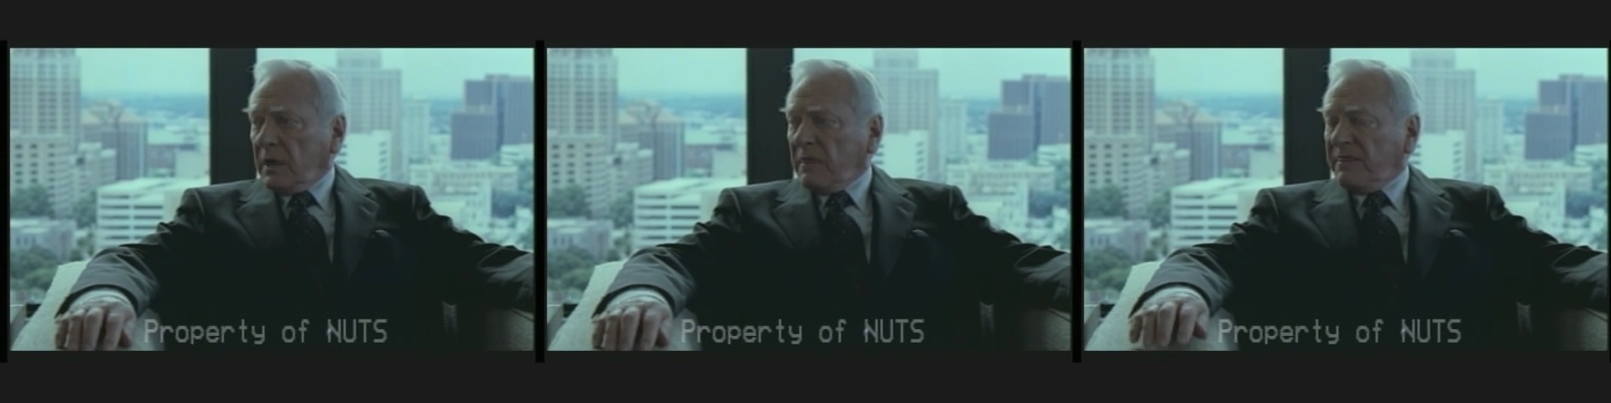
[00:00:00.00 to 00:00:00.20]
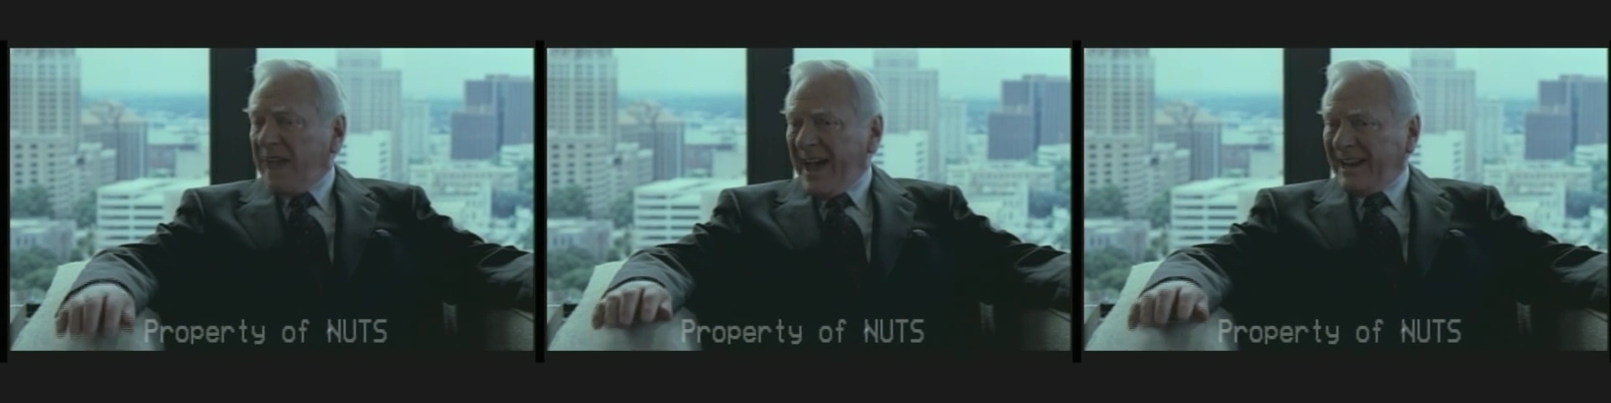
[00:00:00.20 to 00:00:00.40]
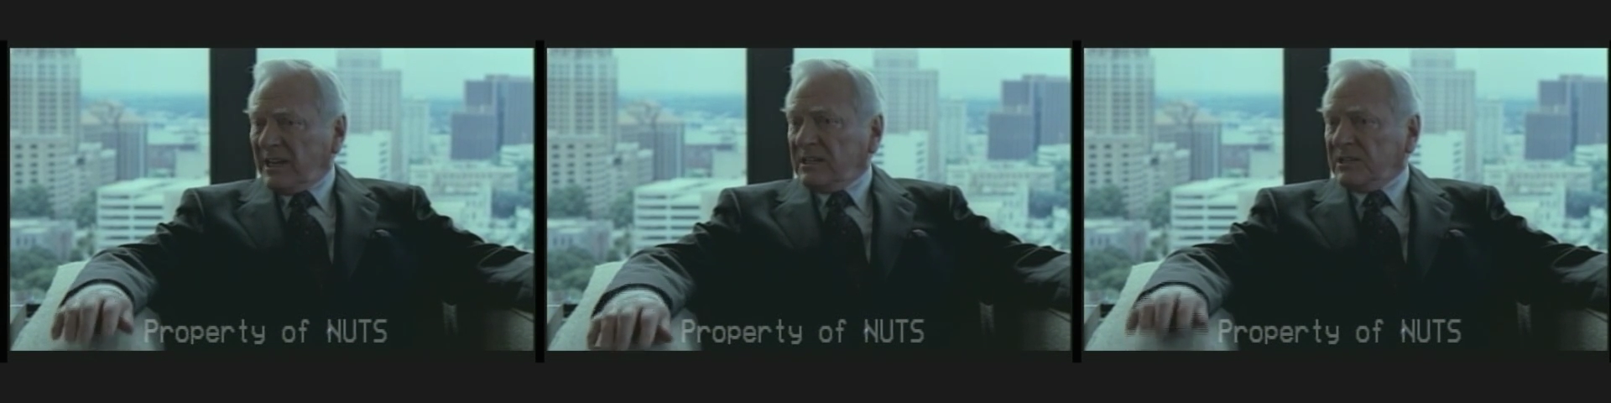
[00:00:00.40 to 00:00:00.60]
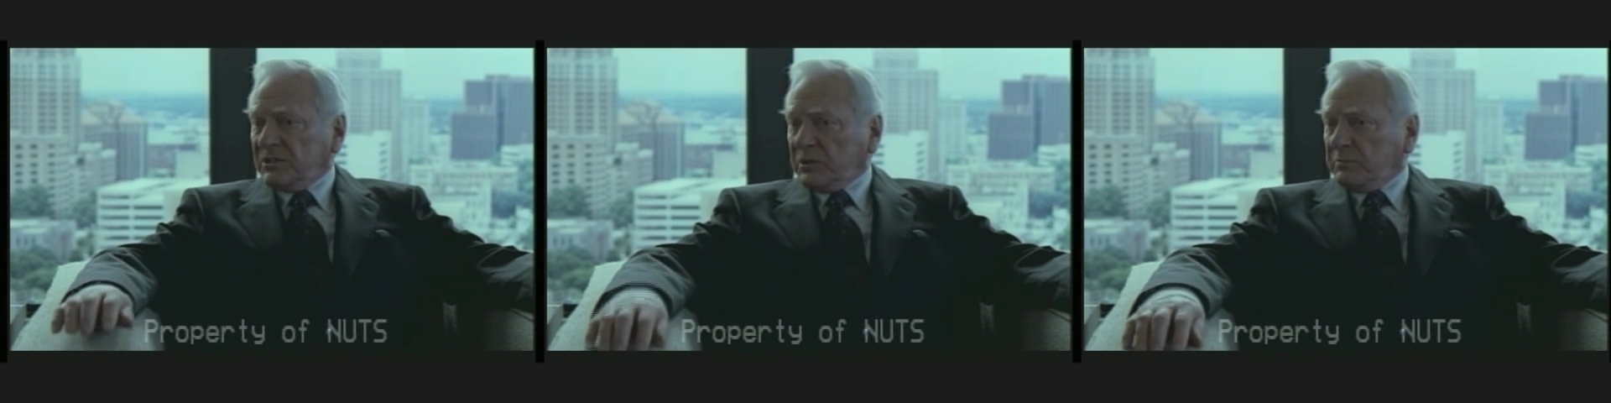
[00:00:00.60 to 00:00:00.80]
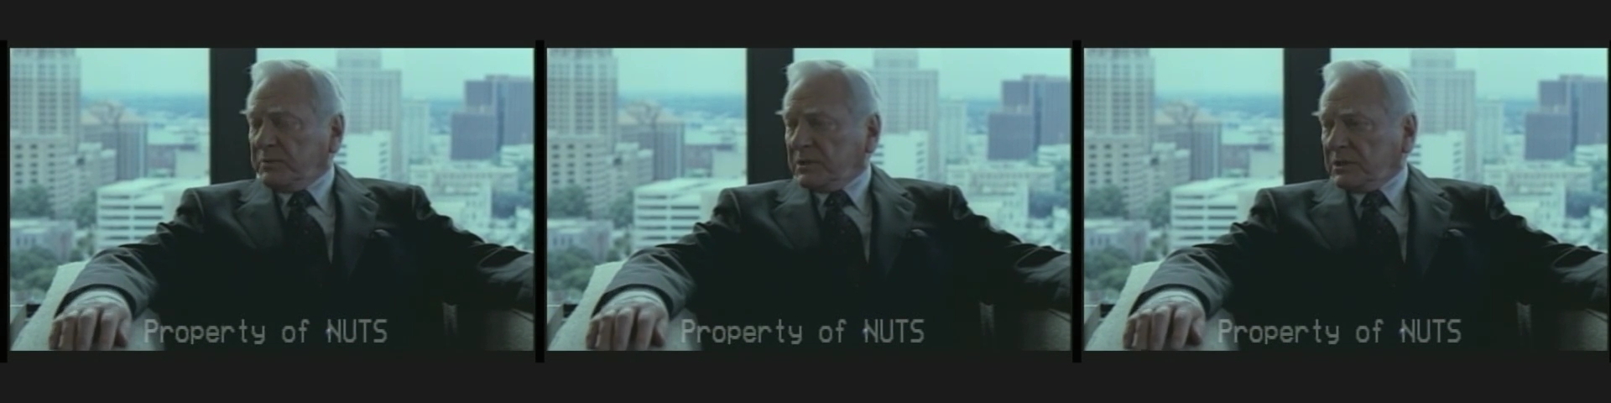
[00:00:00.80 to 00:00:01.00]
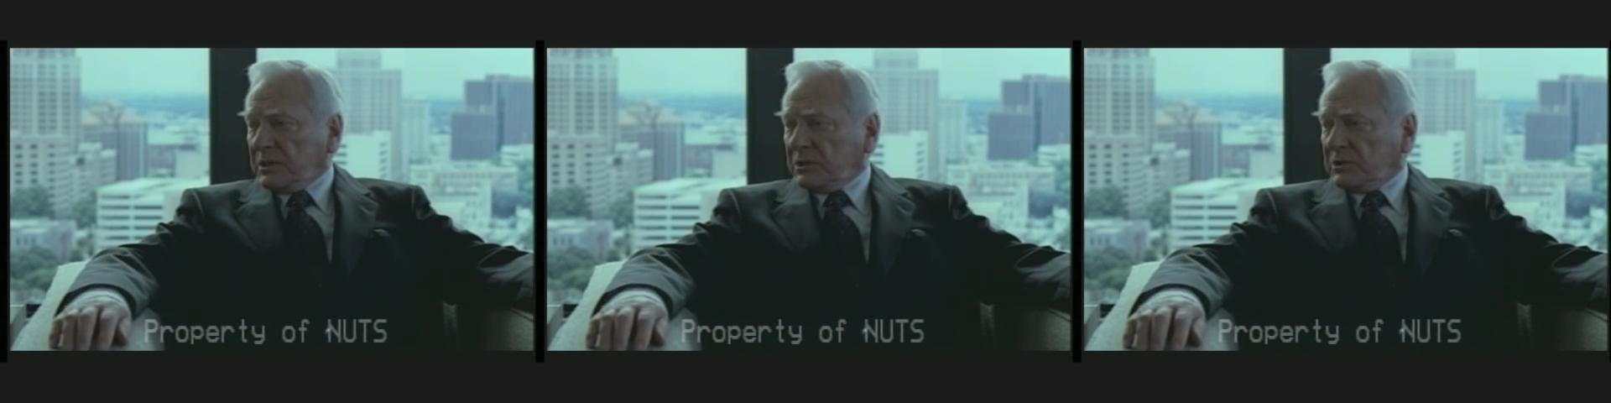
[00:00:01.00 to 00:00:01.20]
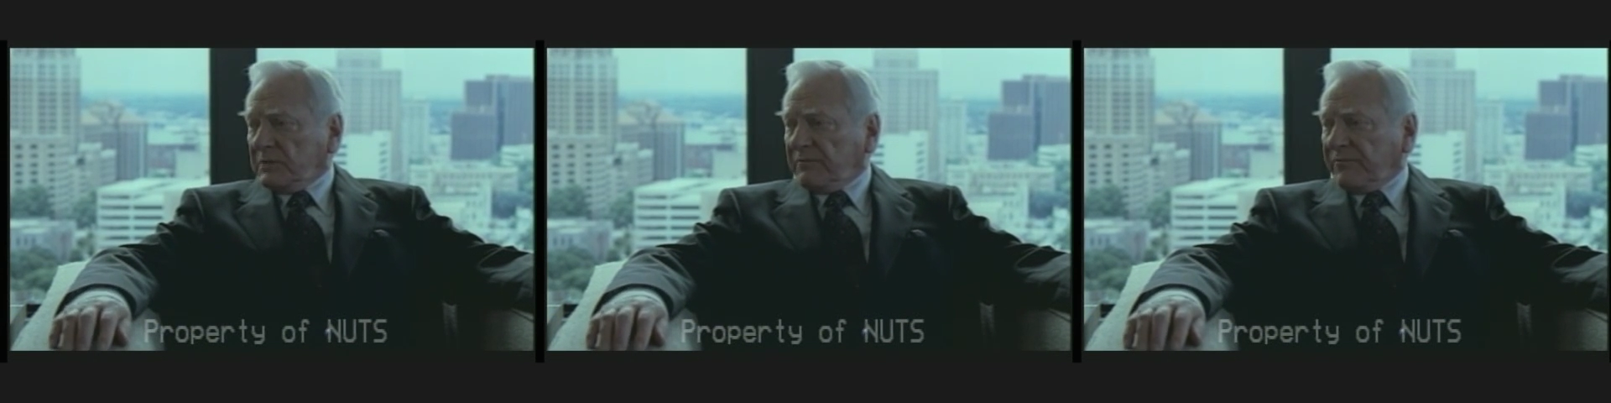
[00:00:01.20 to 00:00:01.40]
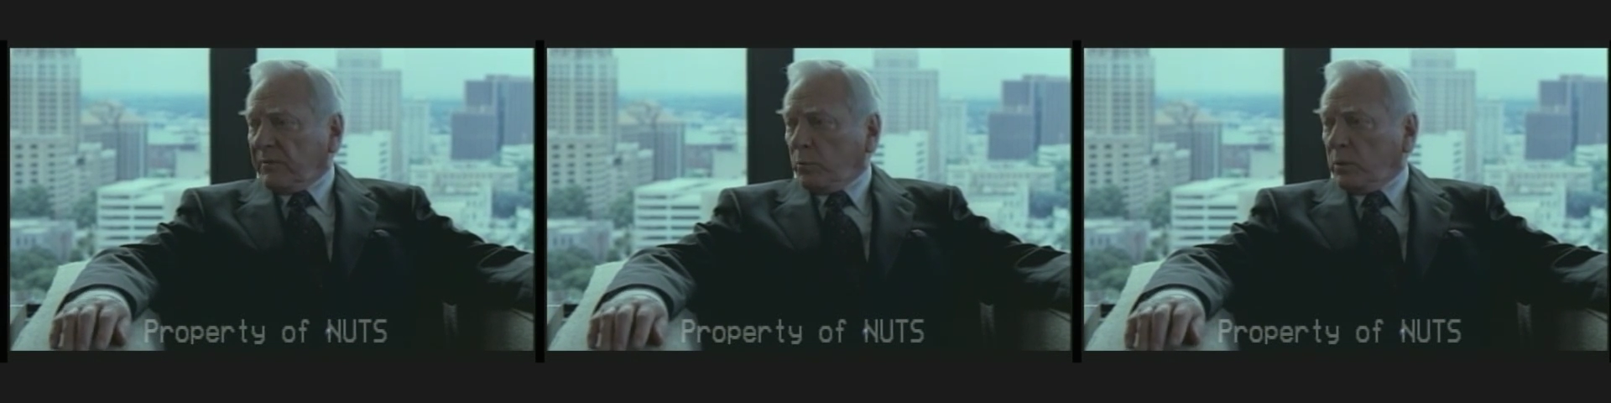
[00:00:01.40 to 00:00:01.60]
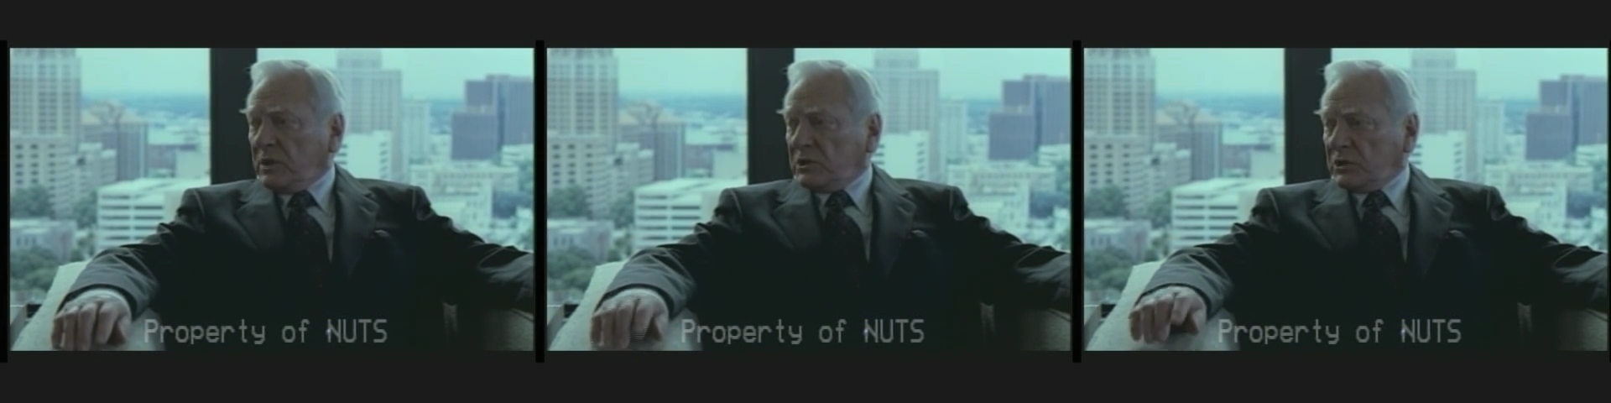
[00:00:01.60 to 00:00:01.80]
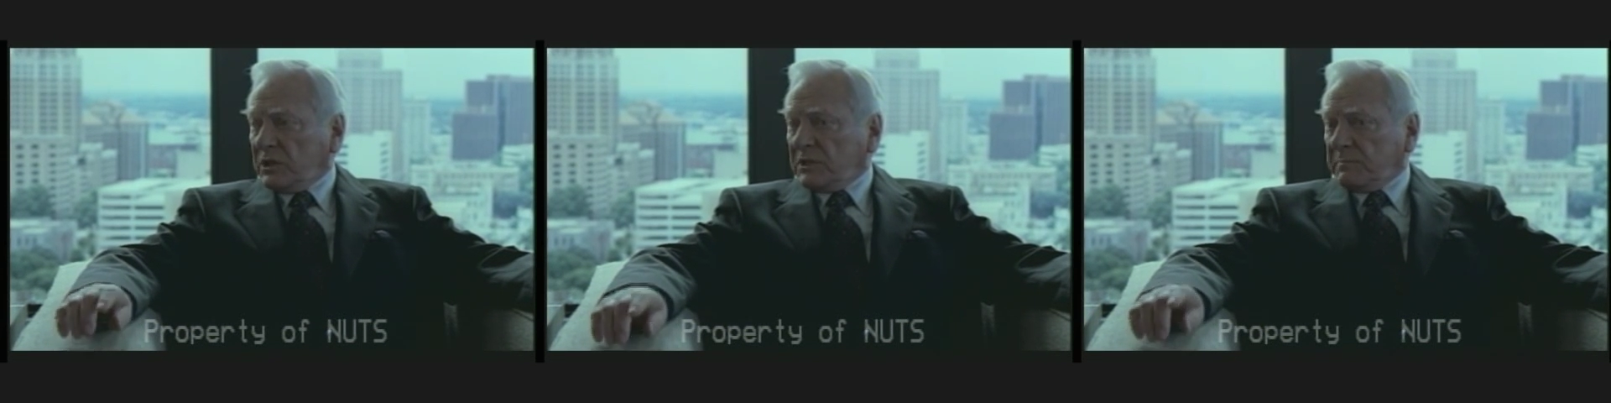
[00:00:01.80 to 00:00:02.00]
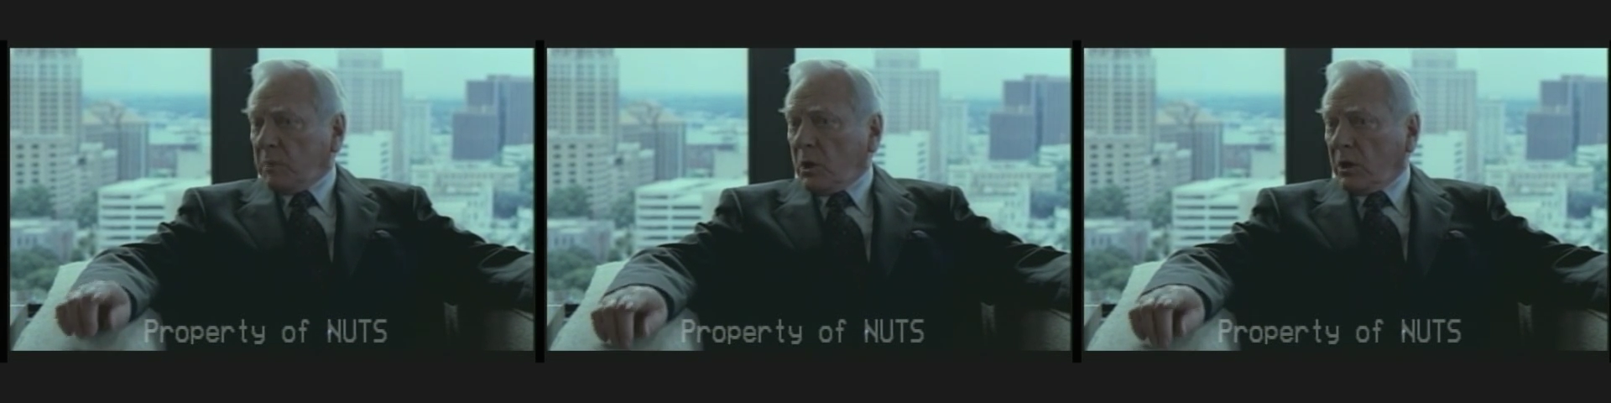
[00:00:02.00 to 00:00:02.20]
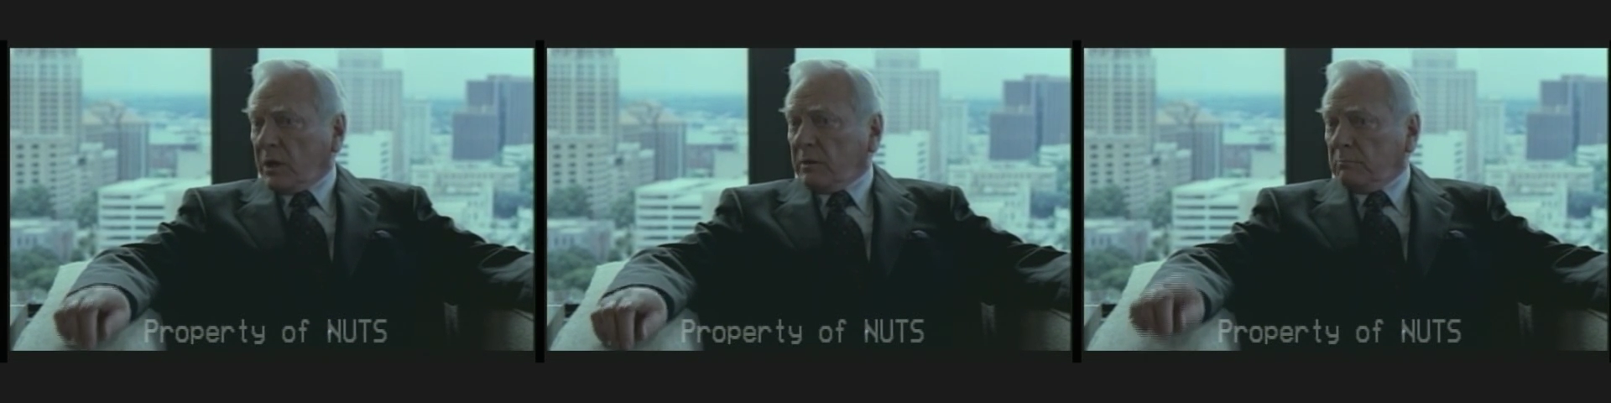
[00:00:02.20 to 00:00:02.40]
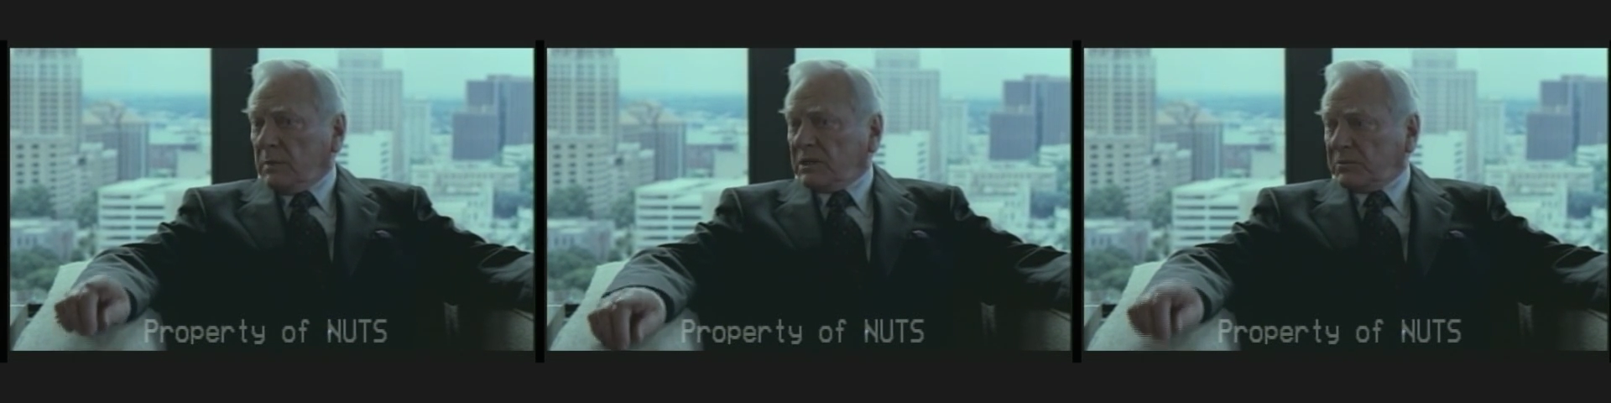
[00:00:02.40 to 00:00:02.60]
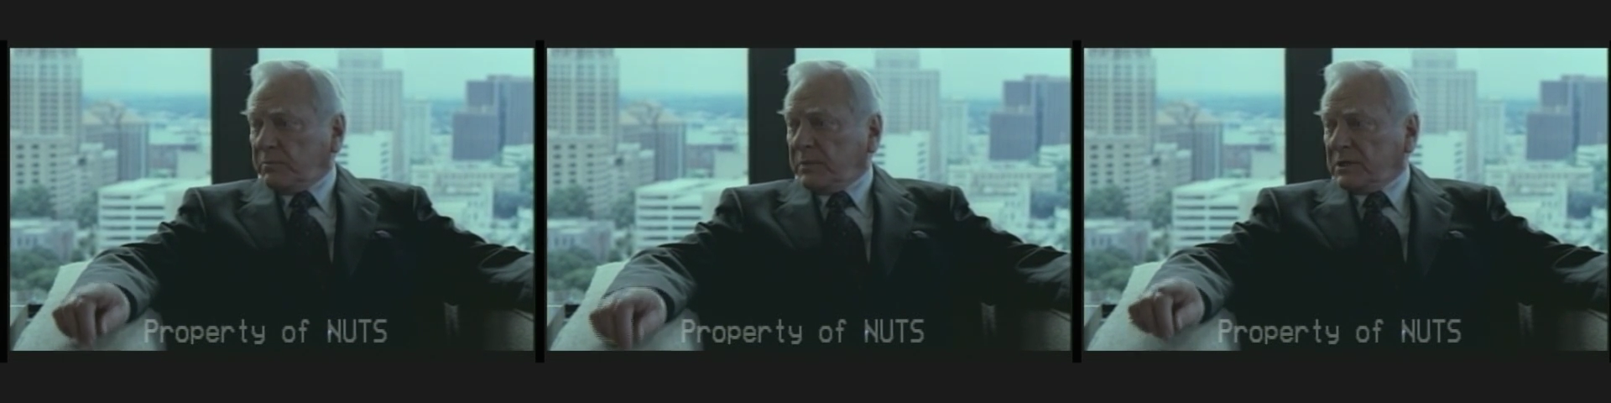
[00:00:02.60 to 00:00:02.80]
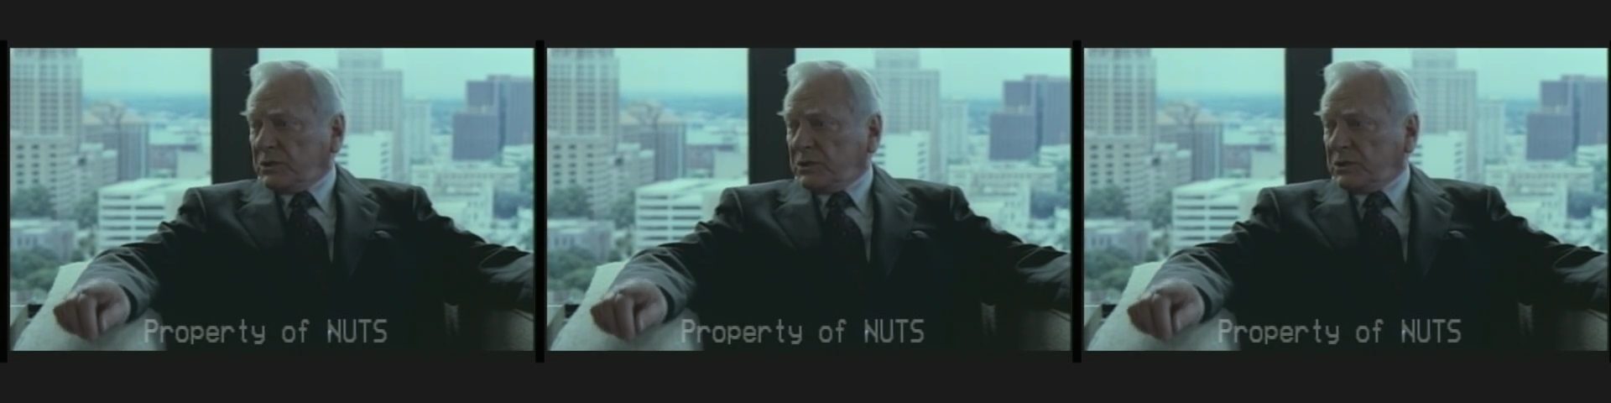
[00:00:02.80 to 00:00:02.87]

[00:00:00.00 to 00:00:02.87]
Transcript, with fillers: And that is the position from which this bargain must be